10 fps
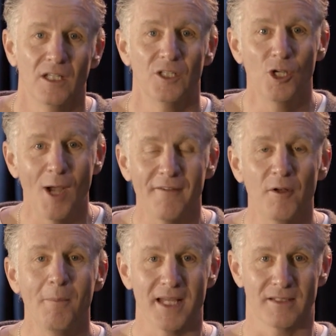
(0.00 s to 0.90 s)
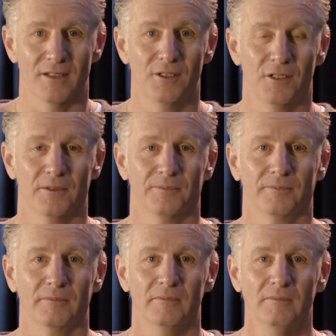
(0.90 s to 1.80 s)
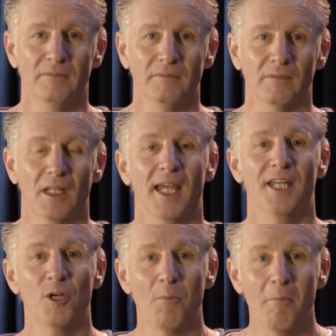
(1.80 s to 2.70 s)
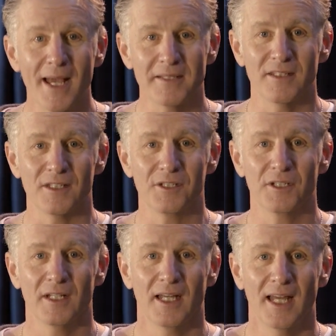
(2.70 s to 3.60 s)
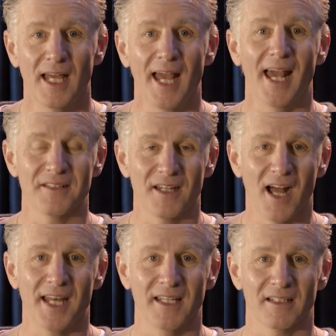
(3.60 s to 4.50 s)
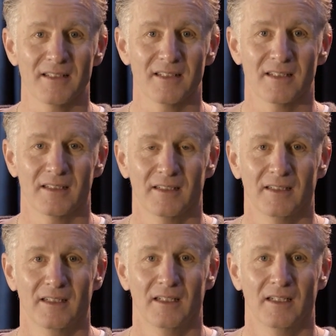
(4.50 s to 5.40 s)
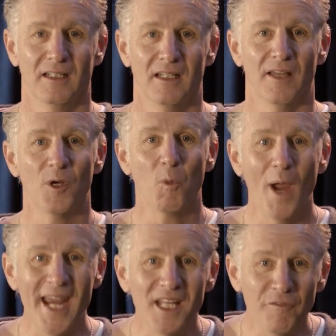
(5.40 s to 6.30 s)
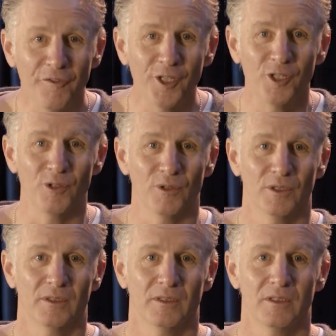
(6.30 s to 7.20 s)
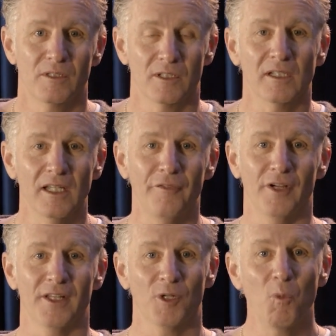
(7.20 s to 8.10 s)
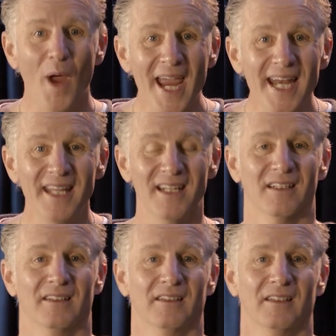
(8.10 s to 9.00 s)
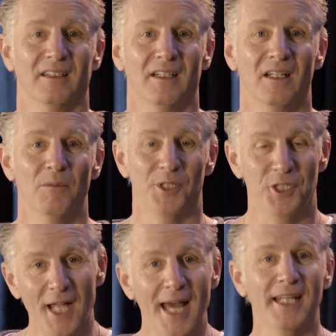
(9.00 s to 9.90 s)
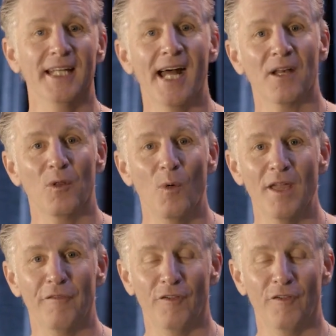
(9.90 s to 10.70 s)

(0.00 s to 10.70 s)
You have a message, and your message has an audience. And they're waiting for you to deliver it. They're waiting. But you got to get out of the way